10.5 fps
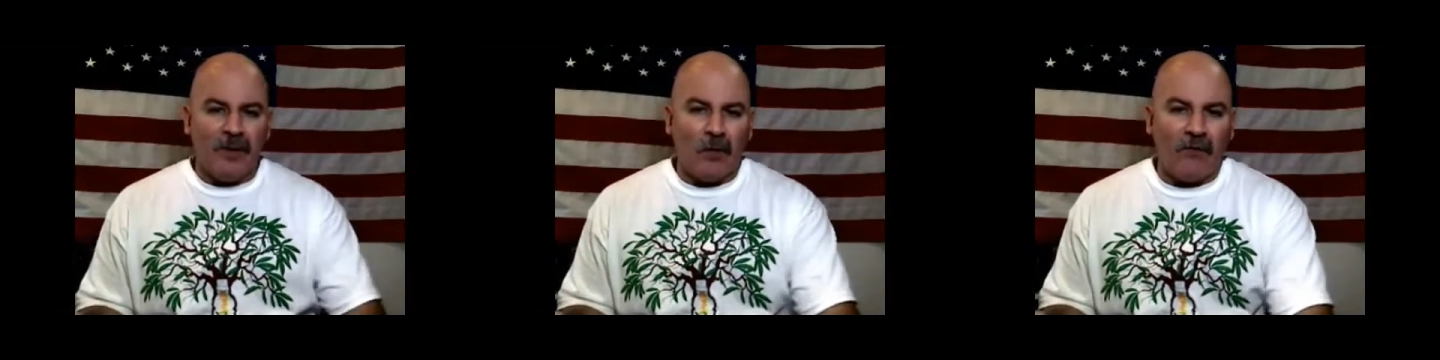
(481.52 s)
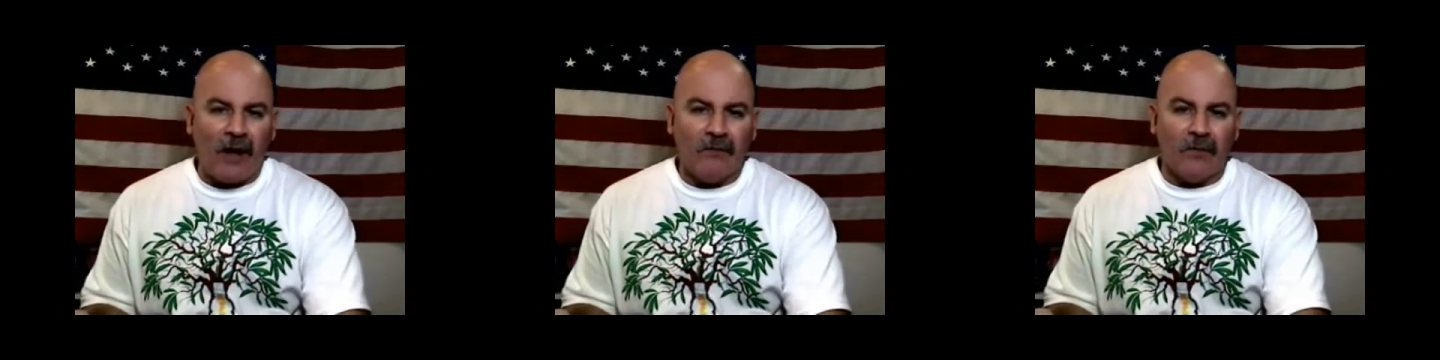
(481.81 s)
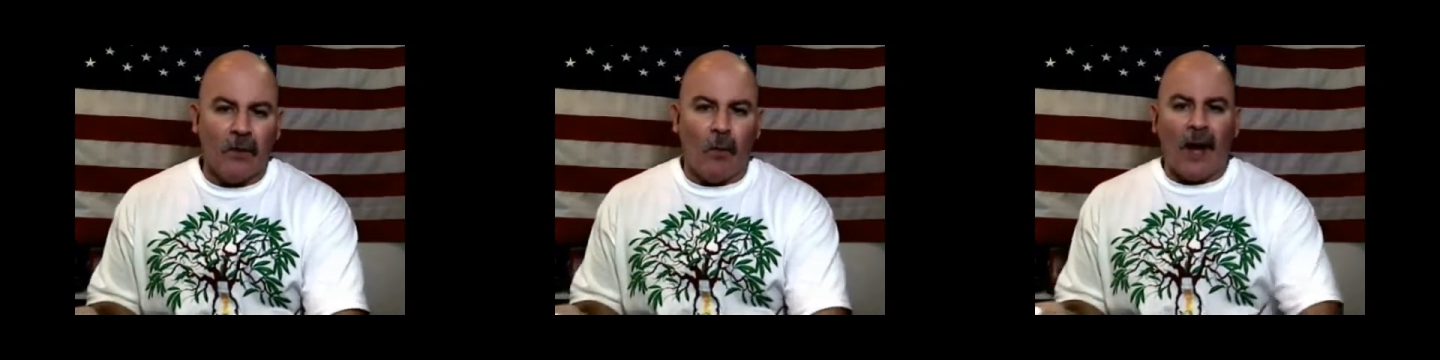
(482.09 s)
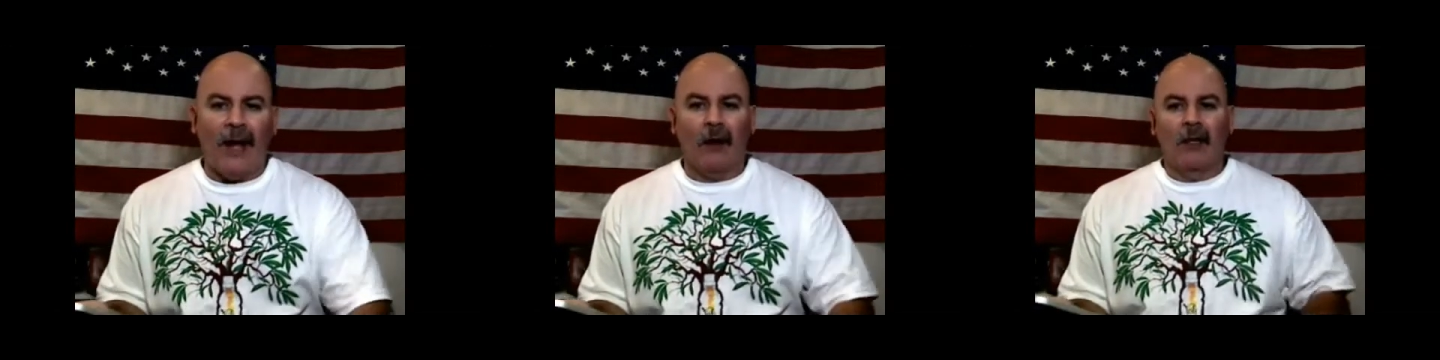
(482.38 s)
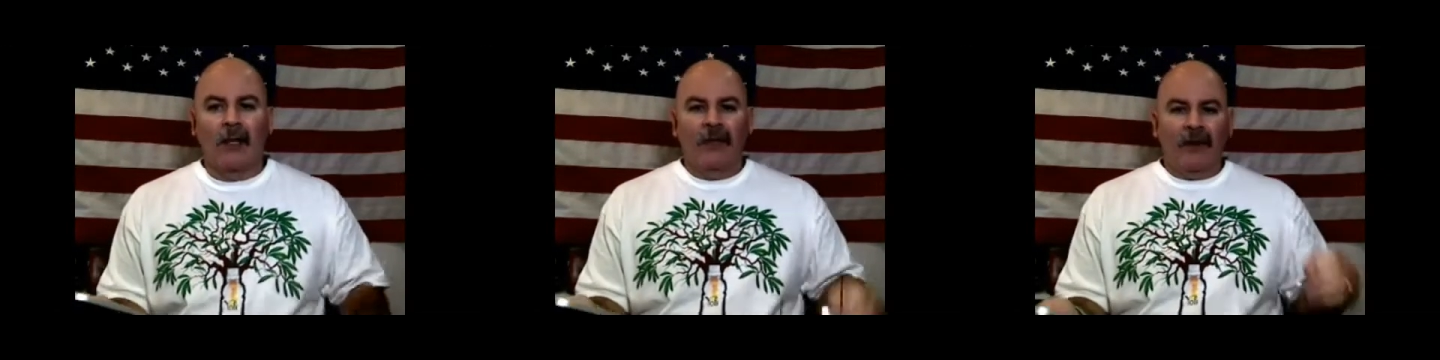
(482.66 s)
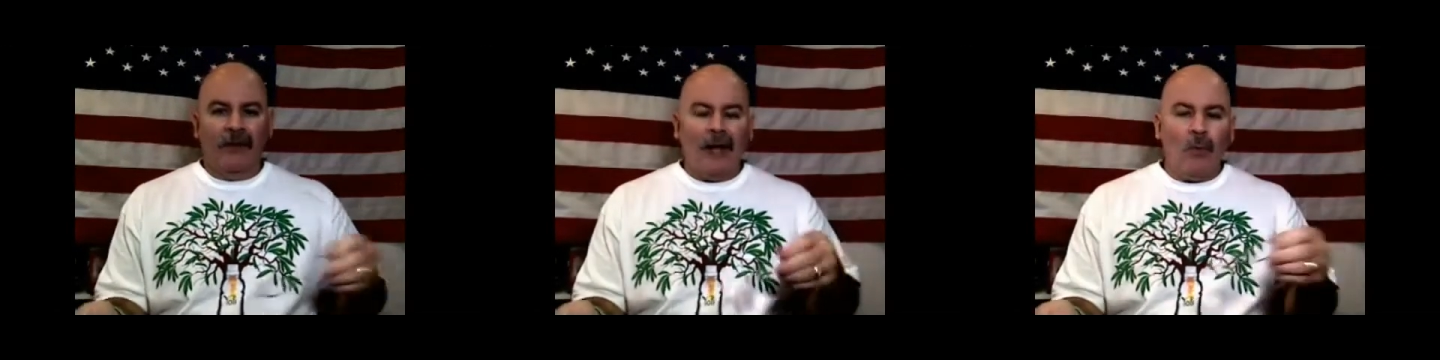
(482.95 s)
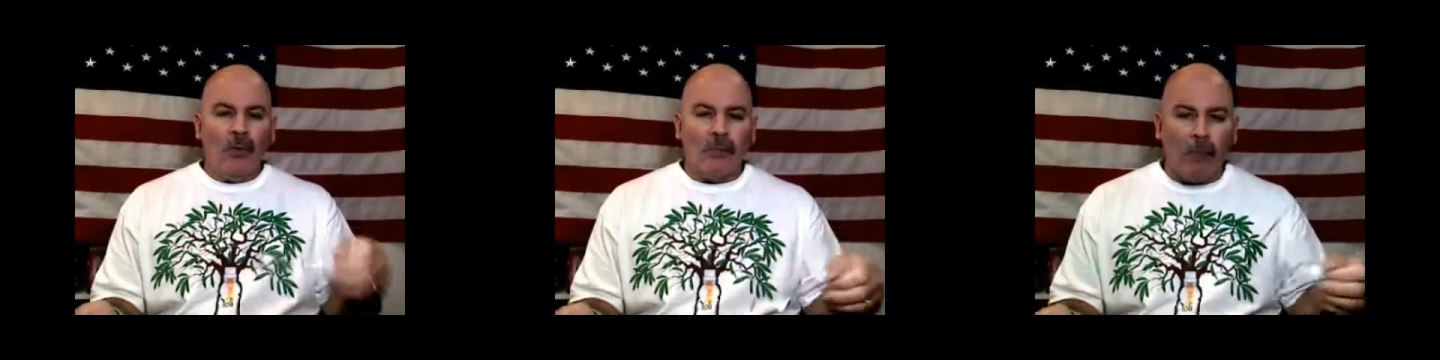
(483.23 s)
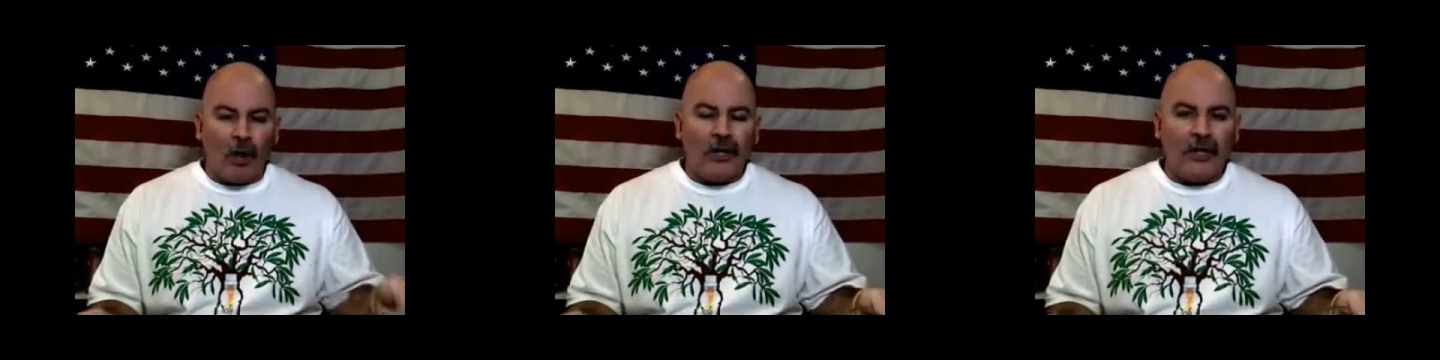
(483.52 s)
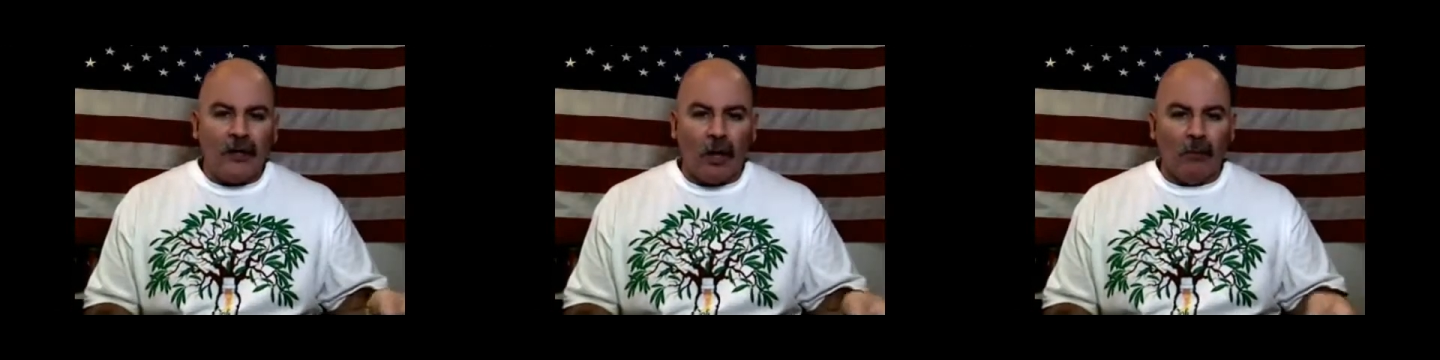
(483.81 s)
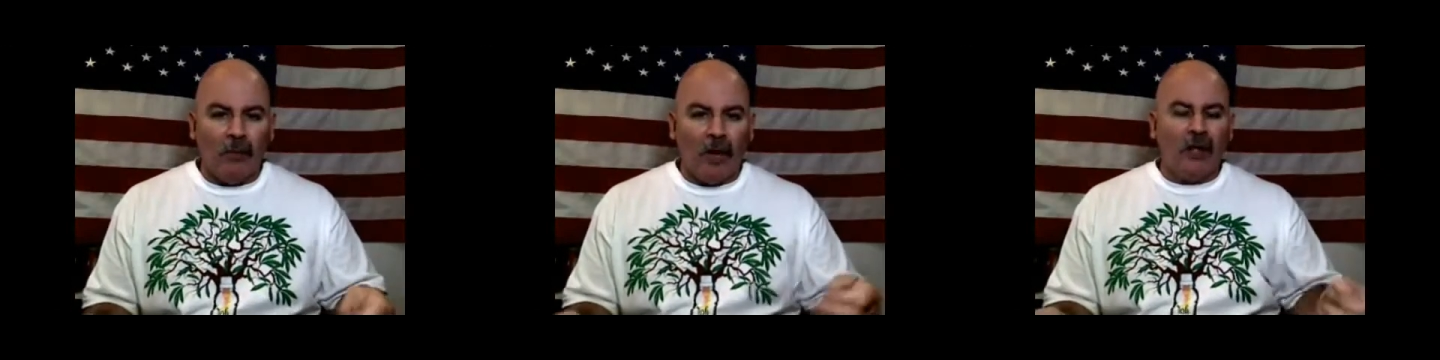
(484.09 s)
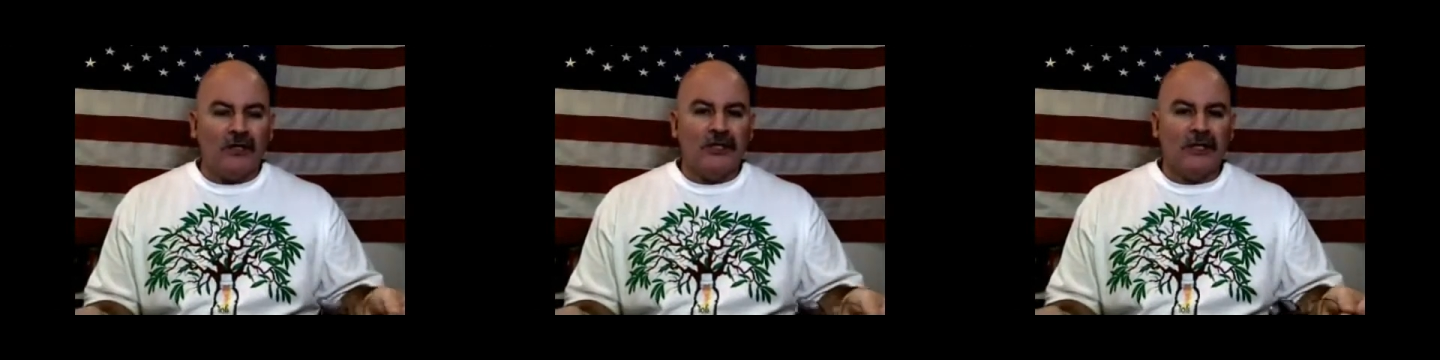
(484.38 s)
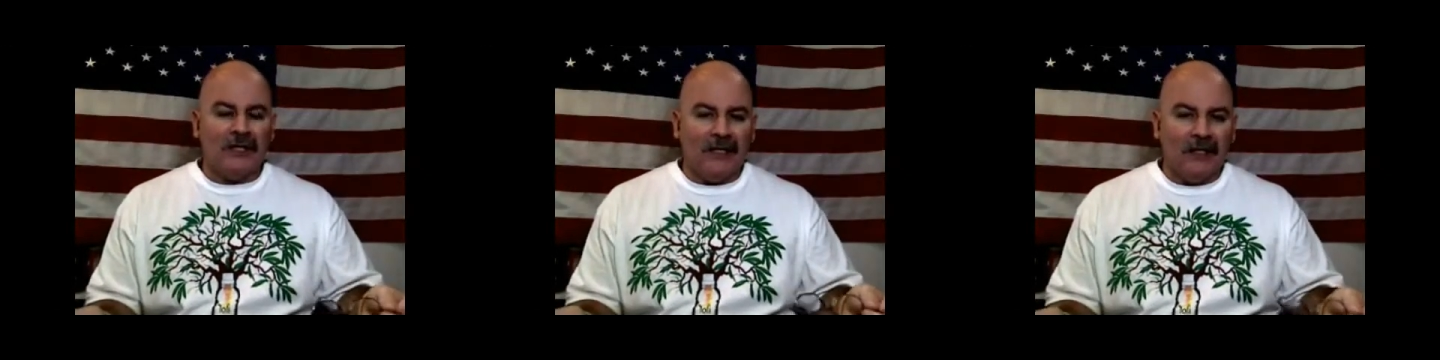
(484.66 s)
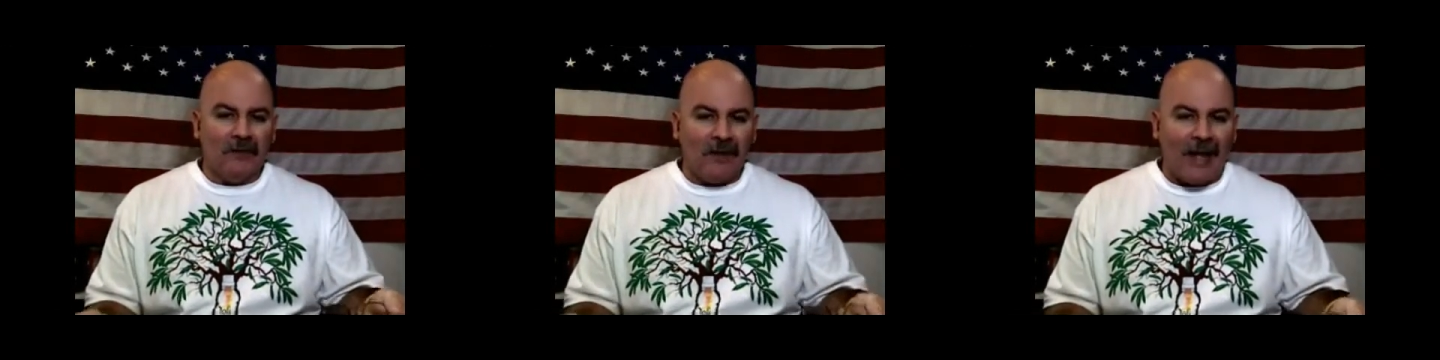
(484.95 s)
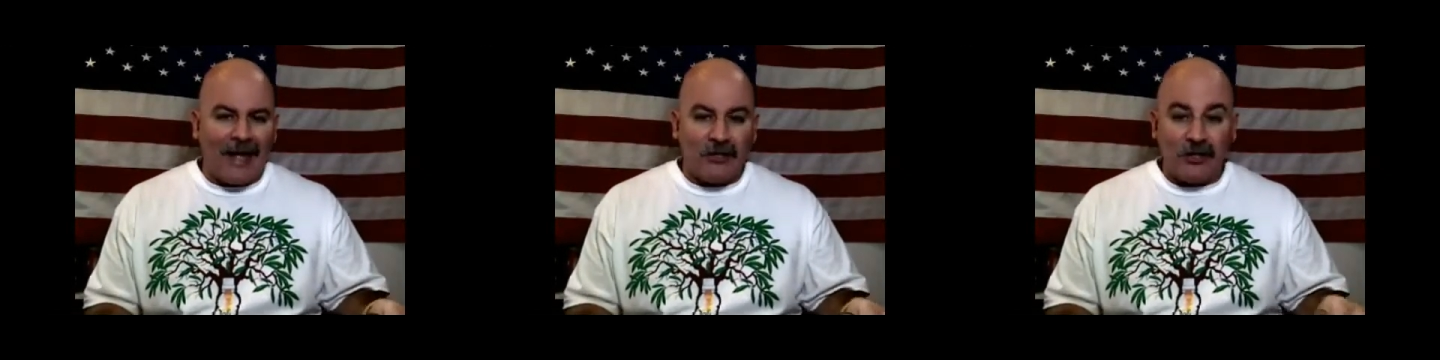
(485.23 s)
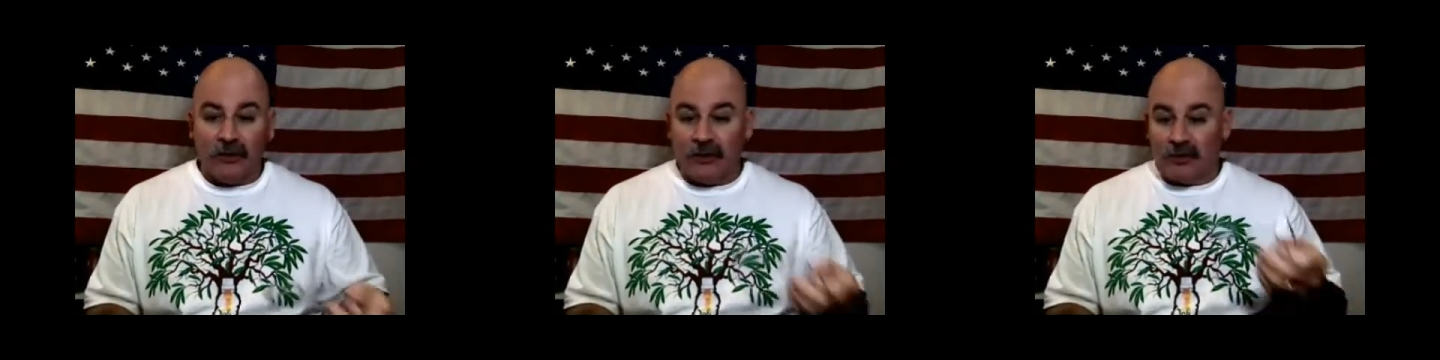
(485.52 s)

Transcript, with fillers: been around for a while. Their network marketing arm launched at the end of last year.